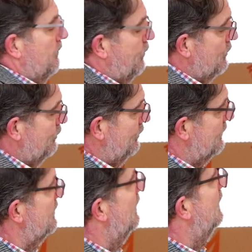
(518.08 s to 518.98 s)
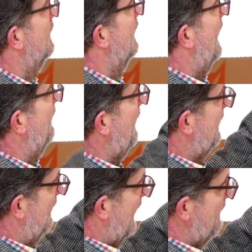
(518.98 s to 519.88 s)
produce. And that
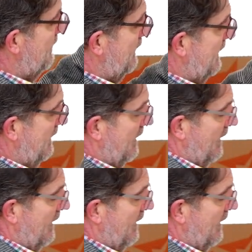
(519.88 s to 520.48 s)
can either be